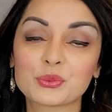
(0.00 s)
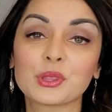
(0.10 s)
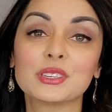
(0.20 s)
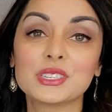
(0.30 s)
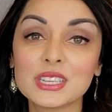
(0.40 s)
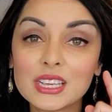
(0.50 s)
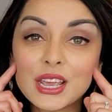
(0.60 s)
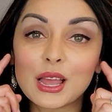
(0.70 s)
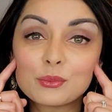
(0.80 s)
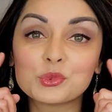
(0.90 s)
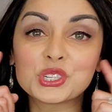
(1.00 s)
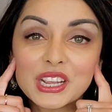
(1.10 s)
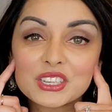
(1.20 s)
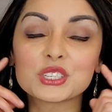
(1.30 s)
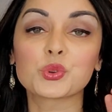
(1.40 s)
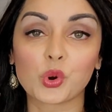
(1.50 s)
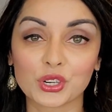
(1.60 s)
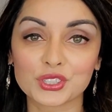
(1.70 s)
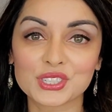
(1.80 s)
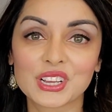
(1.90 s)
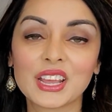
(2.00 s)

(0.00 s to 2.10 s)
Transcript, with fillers: with TMJ disorders.